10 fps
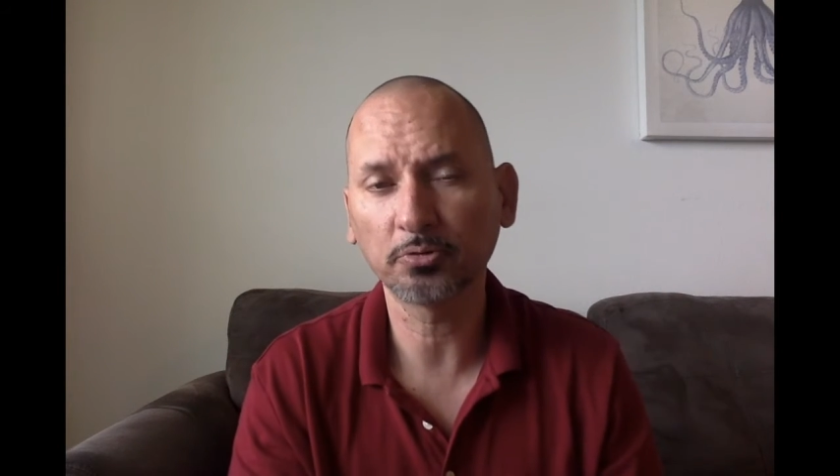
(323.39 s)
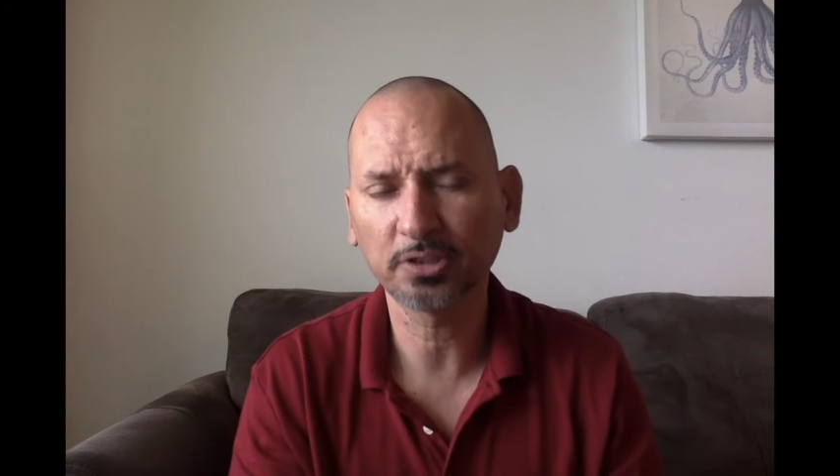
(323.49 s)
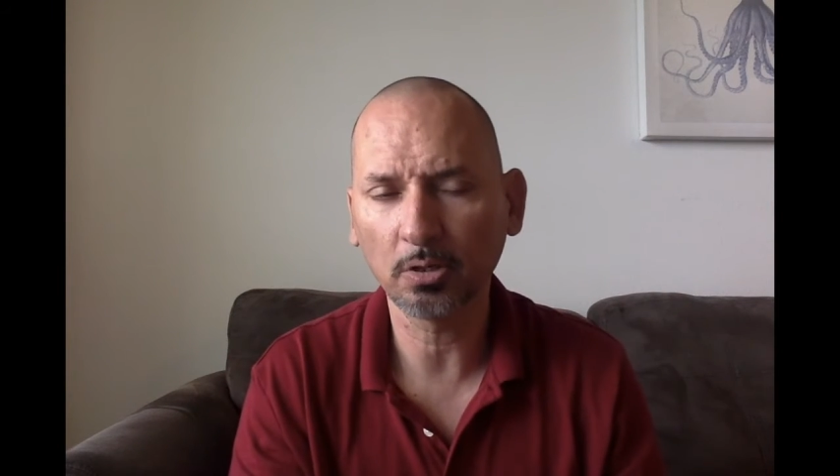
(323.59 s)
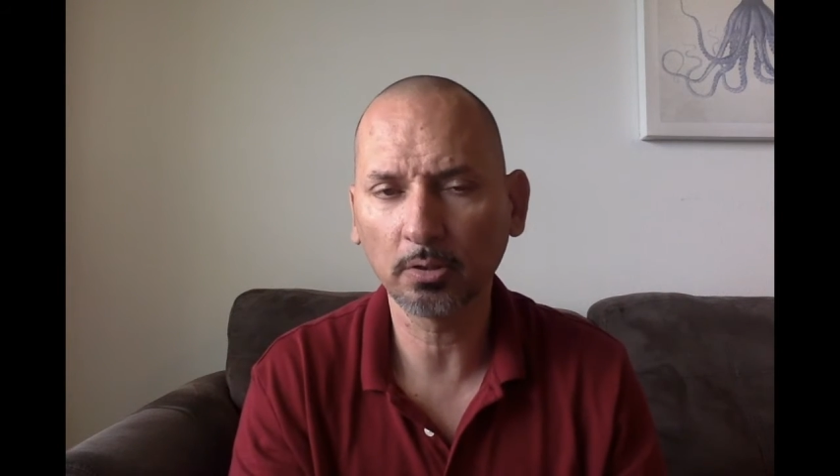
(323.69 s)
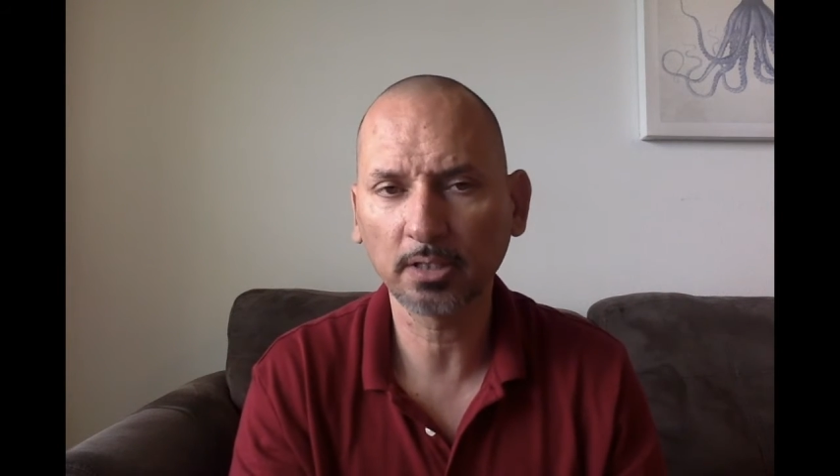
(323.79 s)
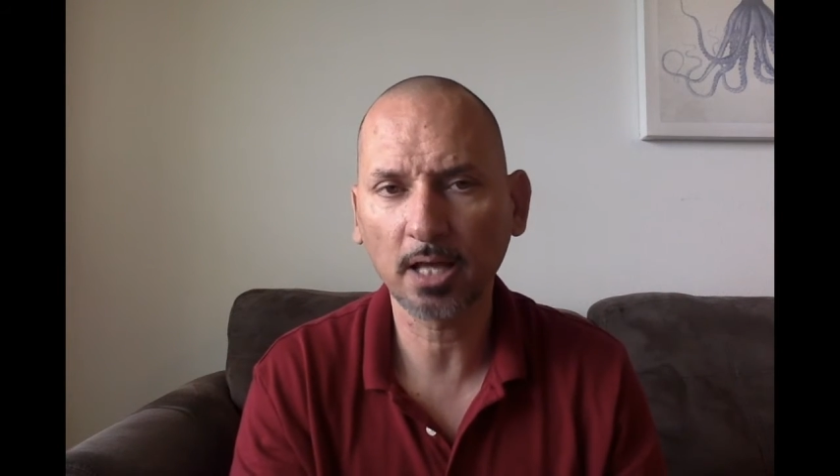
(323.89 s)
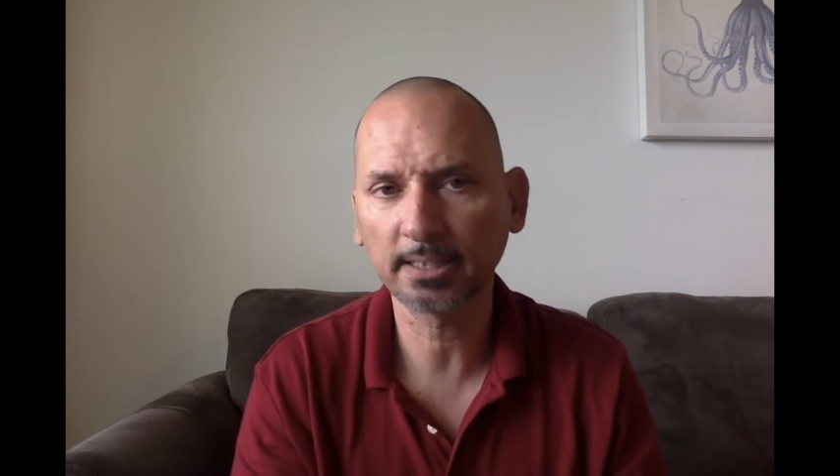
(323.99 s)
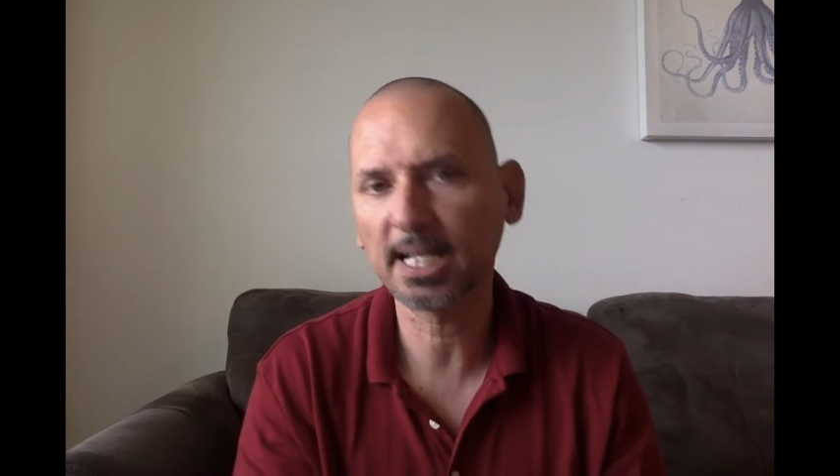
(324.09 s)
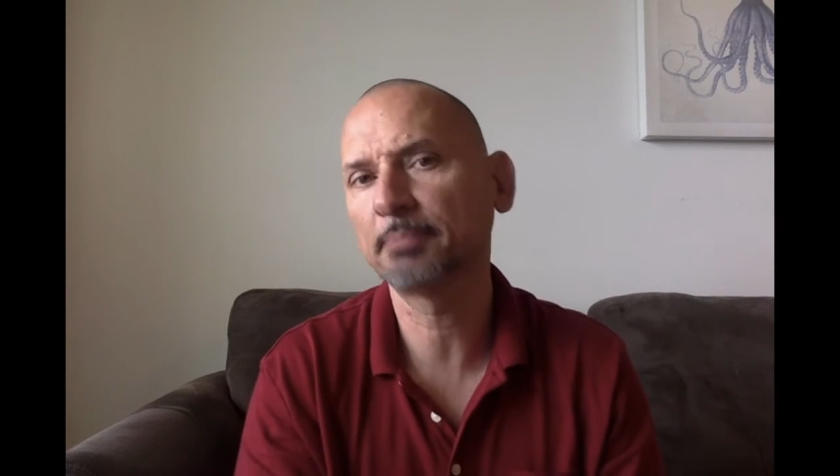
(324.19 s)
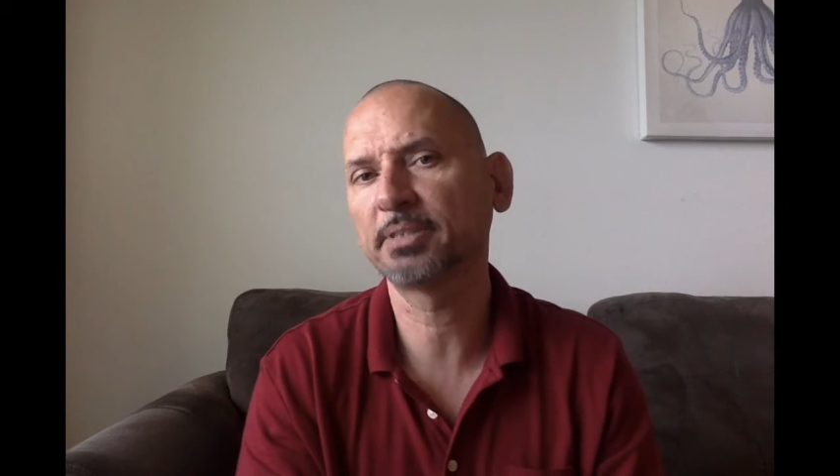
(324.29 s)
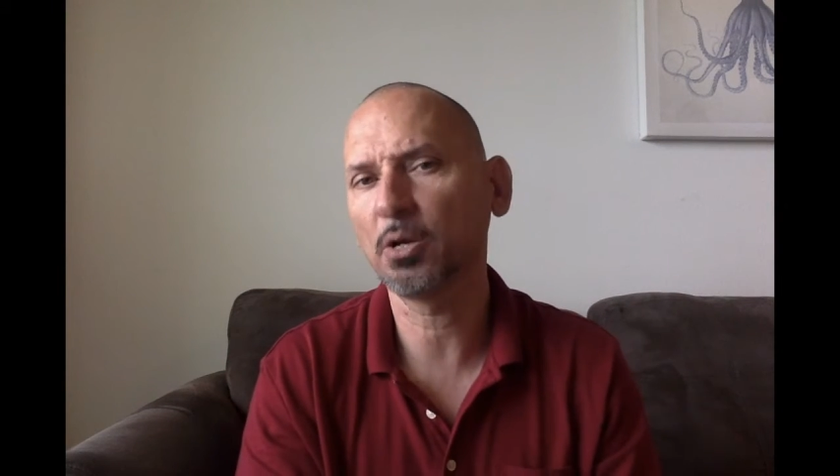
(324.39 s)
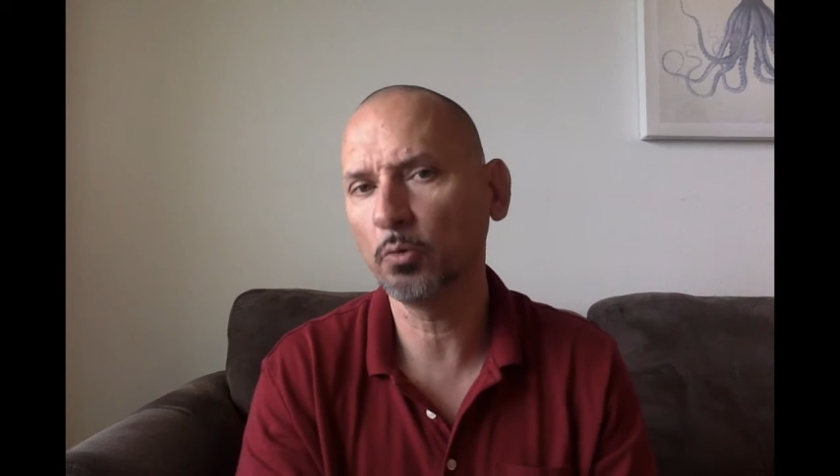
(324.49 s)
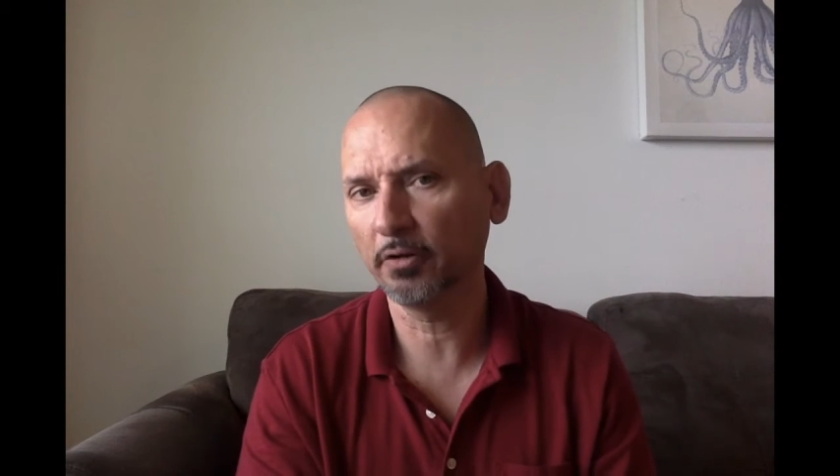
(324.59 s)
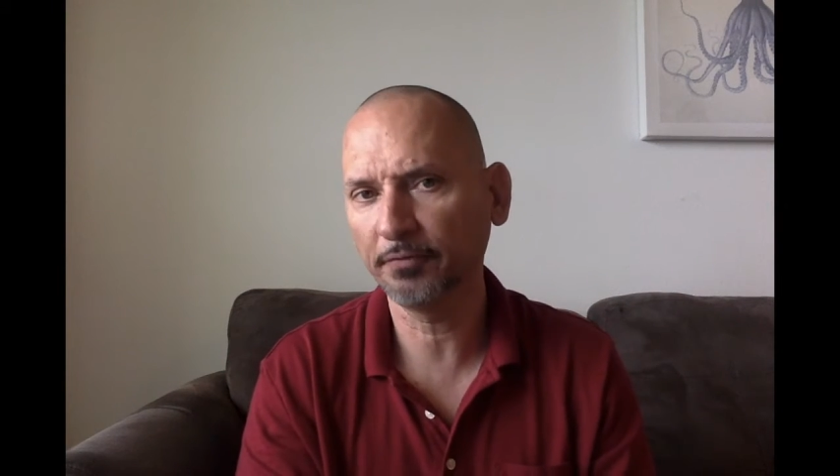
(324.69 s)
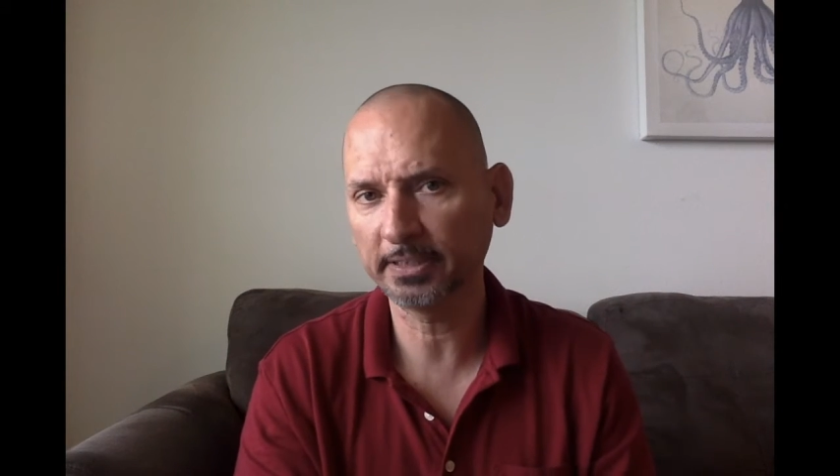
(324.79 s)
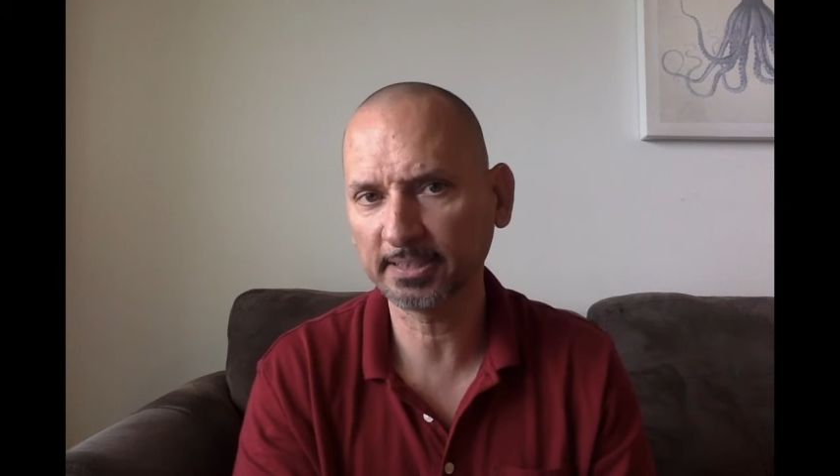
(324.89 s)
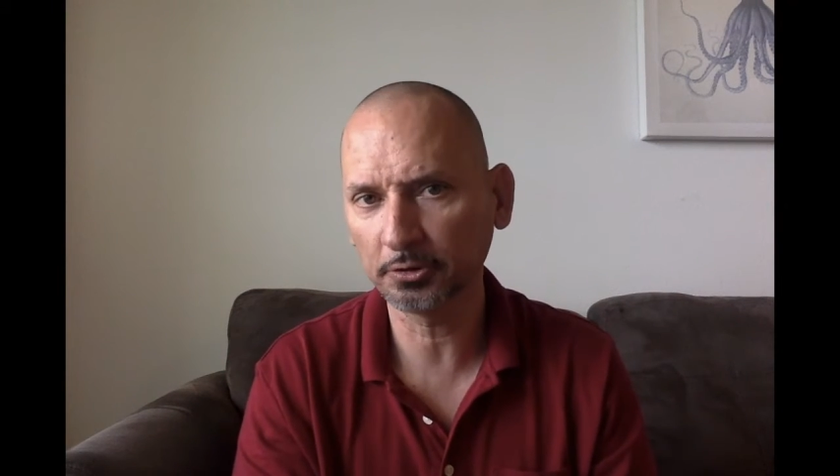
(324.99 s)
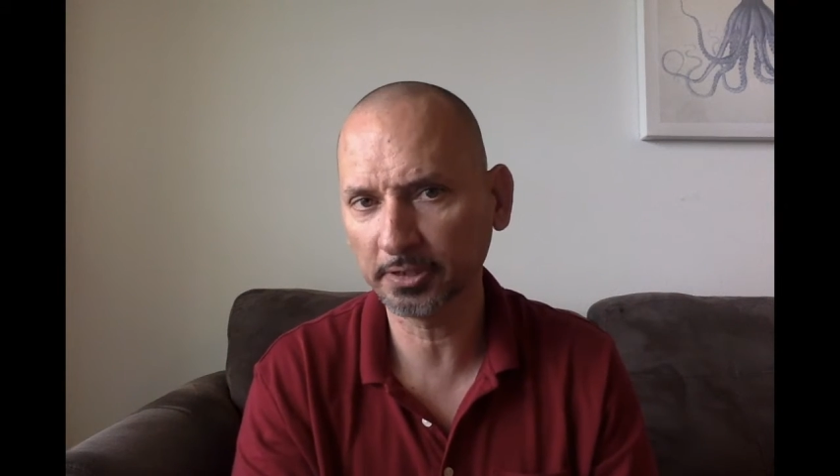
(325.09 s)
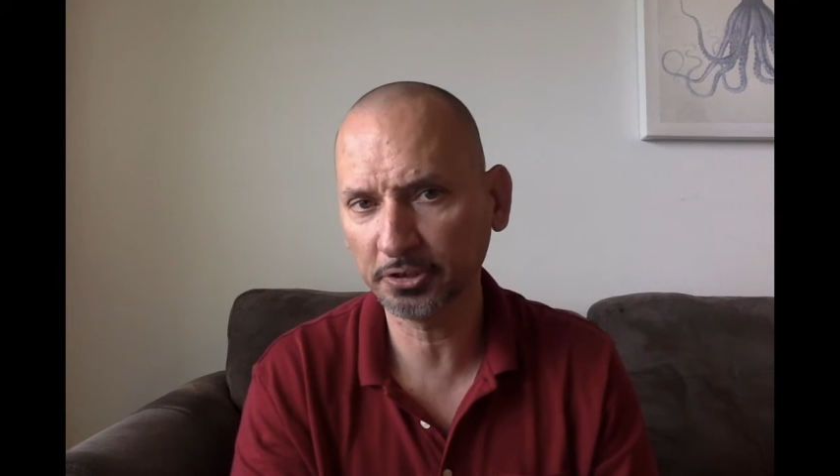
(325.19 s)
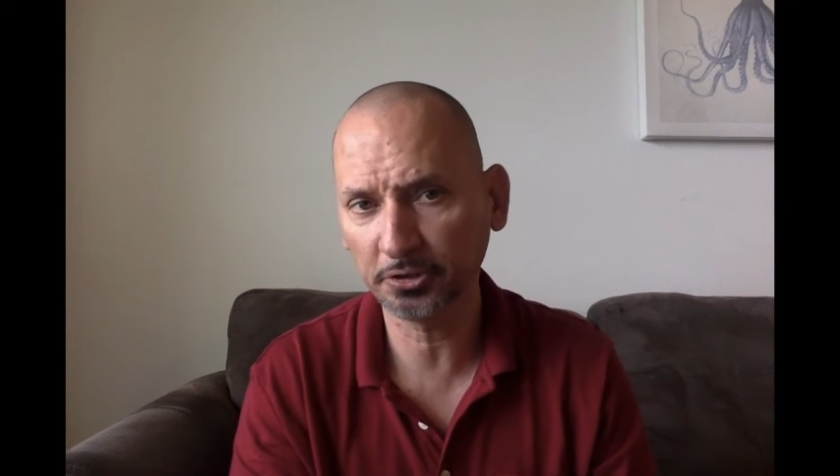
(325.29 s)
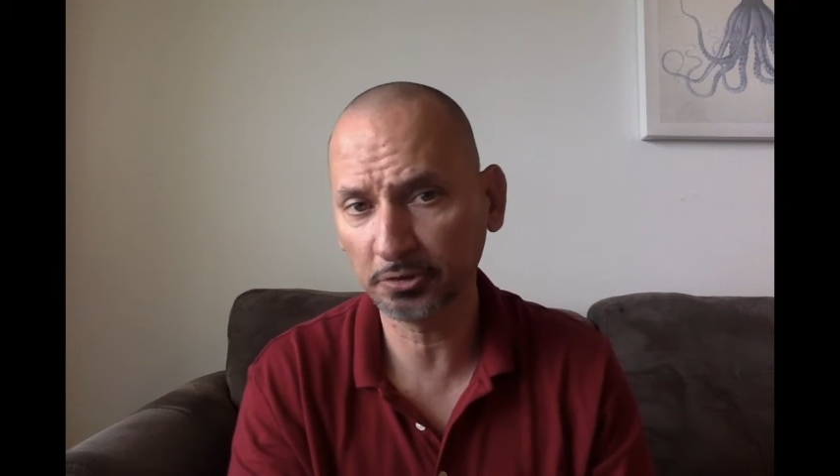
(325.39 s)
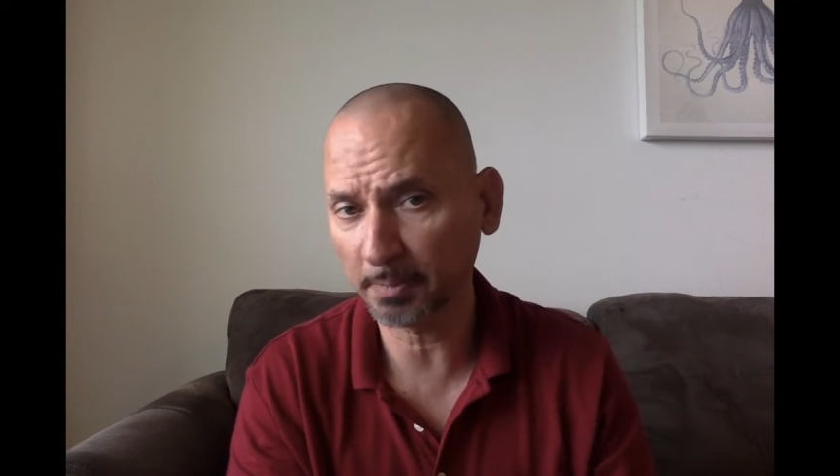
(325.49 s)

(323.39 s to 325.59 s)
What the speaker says: So a lot of times they will fix those issues,